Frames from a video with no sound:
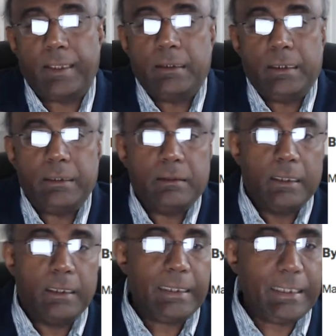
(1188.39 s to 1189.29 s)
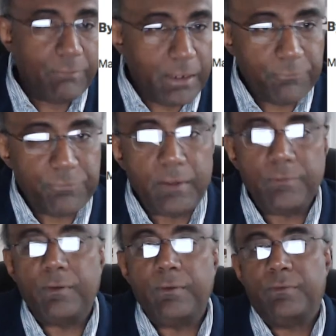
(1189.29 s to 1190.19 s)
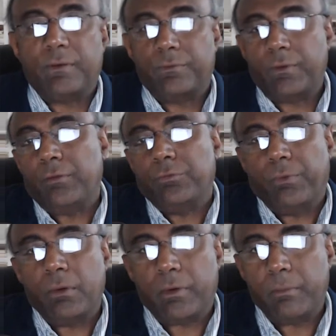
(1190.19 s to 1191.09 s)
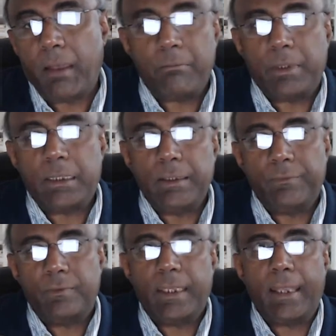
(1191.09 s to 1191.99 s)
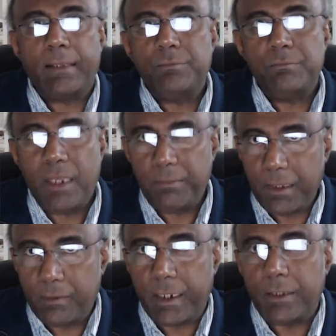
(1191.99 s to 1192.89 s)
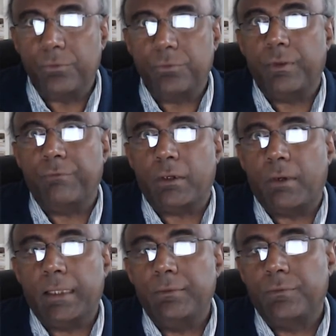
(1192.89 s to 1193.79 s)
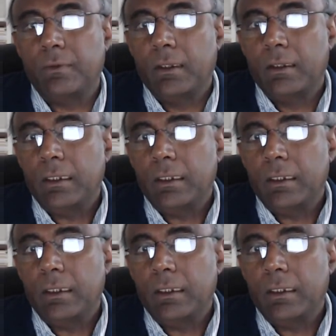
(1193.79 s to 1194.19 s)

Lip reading: And even if this is successful, remember, this can maybe reduce the virulence.